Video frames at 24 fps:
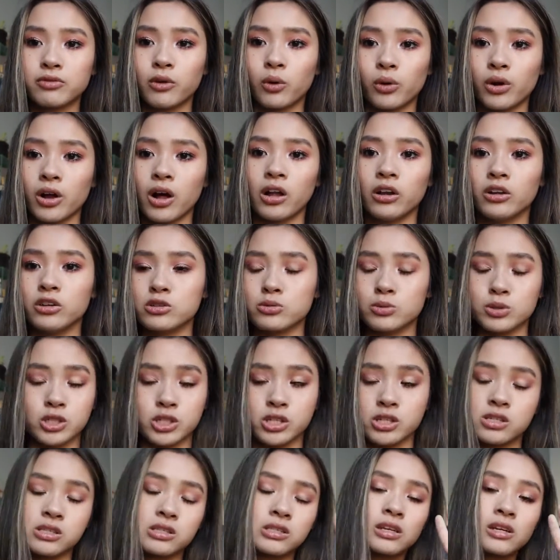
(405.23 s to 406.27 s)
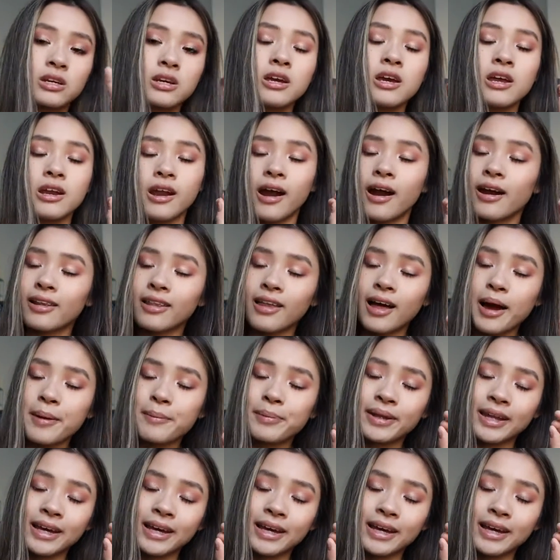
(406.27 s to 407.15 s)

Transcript: $4, which is not a lot,